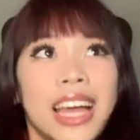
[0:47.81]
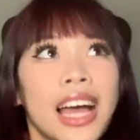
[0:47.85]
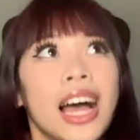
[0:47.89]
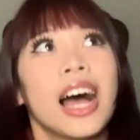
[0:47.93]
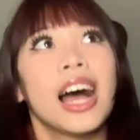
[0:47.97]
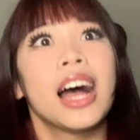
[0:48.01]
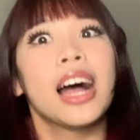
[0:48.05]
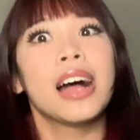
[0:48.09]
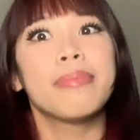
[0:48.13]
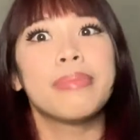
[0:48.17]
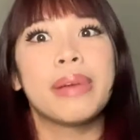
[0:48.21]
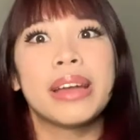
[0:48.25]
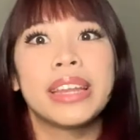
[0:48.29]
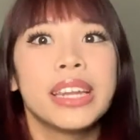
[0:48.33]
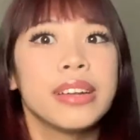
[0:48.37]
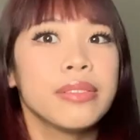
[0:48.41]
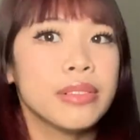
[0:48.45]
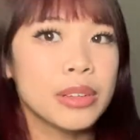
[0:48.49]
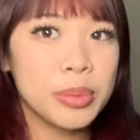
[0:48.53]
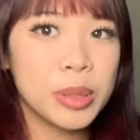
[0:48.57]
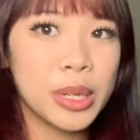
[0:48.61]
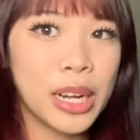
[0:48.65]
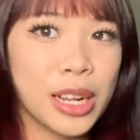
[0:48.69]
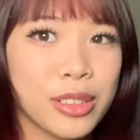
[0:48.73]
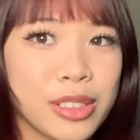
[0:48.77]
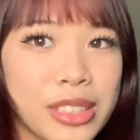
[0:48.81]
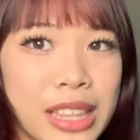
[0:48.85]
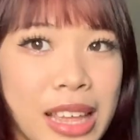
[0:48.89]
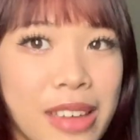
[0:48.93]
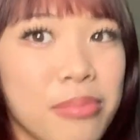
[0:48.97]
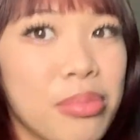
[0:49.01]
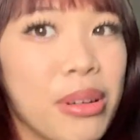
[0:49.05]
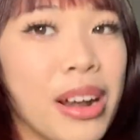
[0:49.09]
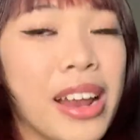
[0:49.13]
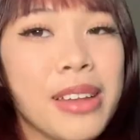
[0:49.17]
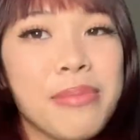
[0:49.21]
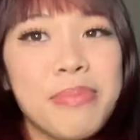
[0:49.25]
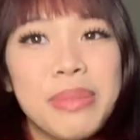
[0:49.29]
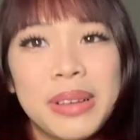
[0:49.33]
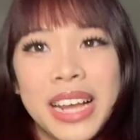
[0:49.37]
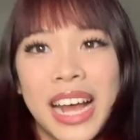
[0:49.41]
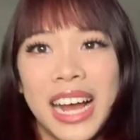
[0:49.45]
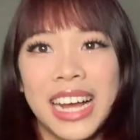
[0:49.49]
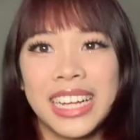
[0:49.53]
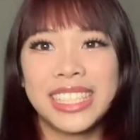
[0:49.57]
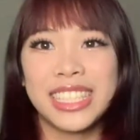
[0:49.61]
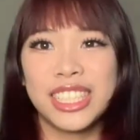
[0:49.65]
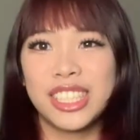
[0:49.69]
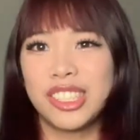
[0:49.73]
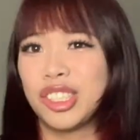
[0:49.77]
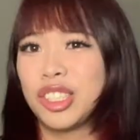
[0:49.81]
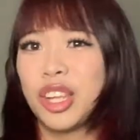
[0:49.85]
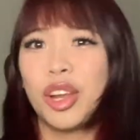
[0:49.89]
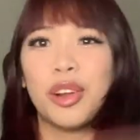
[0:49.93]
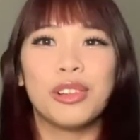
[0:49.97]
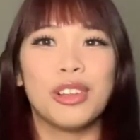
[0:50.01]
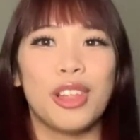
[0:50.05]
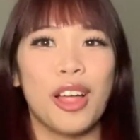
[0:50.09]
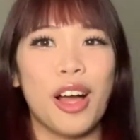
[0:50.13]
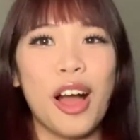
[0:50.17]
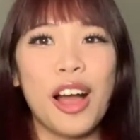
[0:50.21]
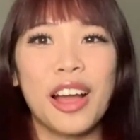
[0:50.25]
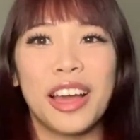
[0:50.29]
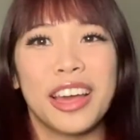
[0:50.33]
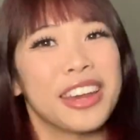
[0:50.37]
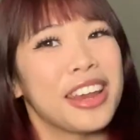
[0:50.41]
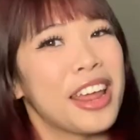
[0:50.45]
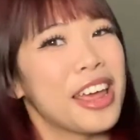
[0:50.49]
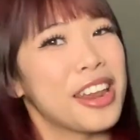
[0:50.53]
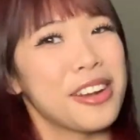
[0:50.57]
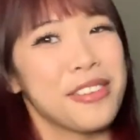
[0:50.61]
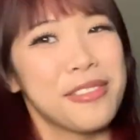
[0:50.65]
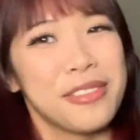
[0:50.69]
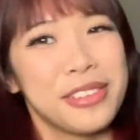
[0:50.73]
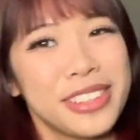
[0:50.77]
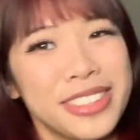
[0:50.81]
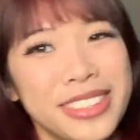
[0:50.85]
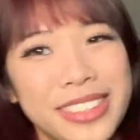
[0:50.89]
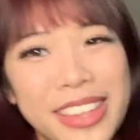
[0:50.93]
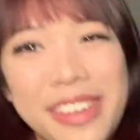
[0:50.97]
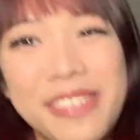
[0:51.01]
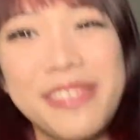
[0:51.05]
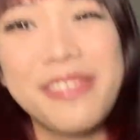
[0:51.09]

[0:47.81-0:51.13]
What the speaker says: I never pronounce that brand because it's too long and I don't want to say it